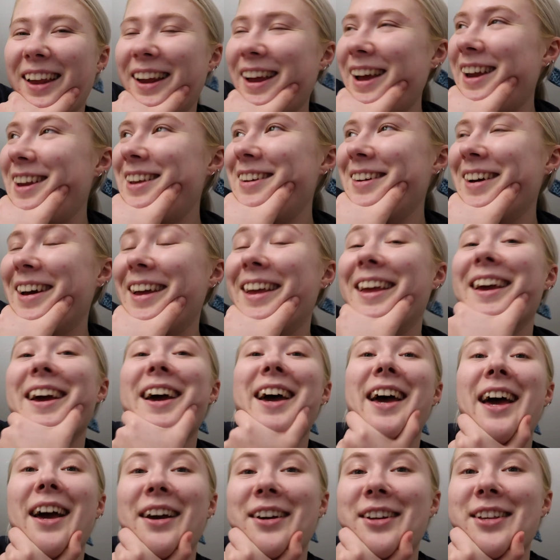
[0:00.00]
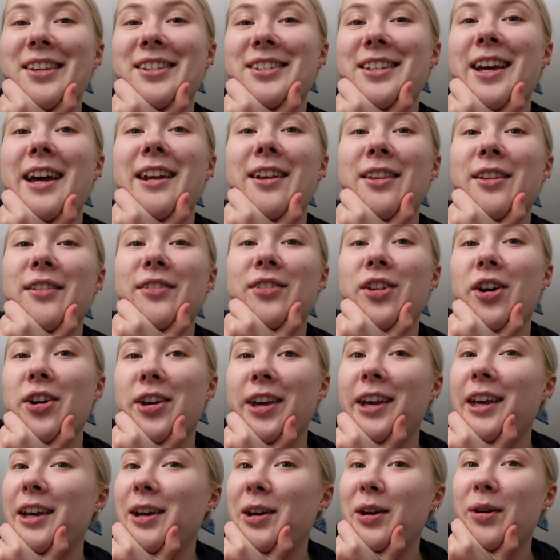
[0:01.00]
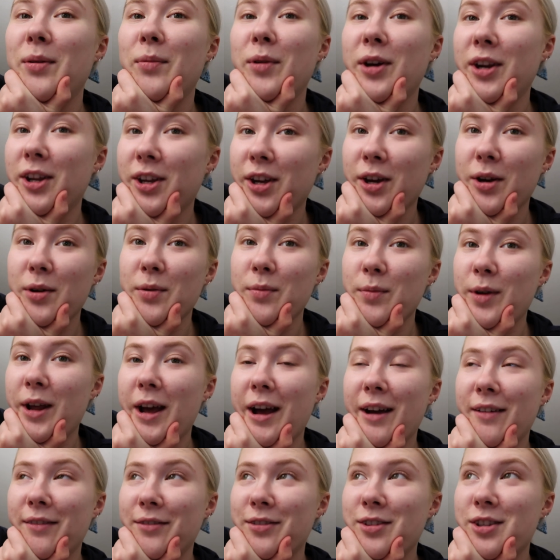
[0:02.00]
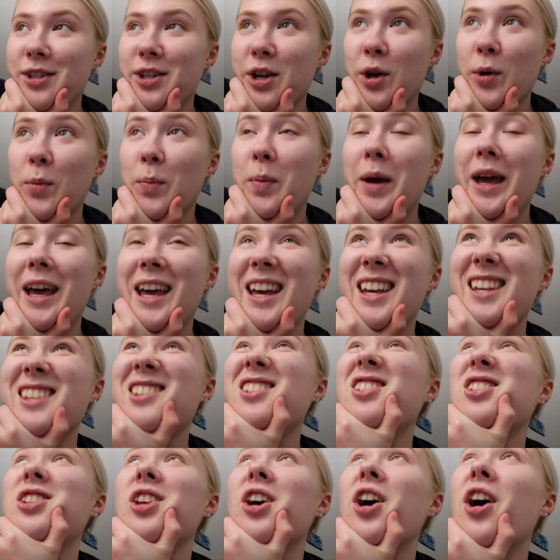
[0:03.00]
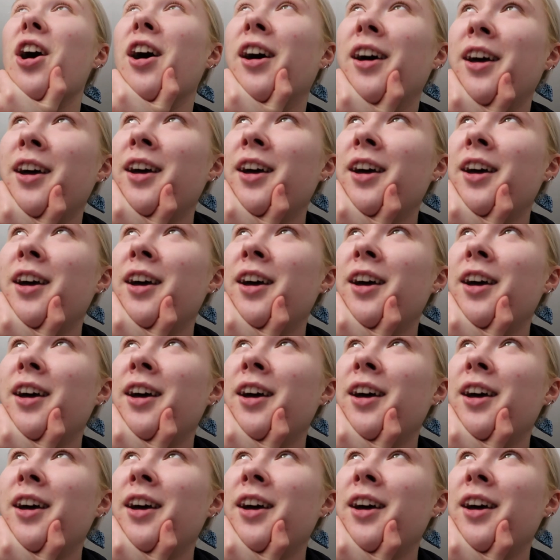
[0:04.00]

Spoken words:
Anyway, Piercer. I'm going to sign up the vlog here. We're going to go and have Snowpiercer.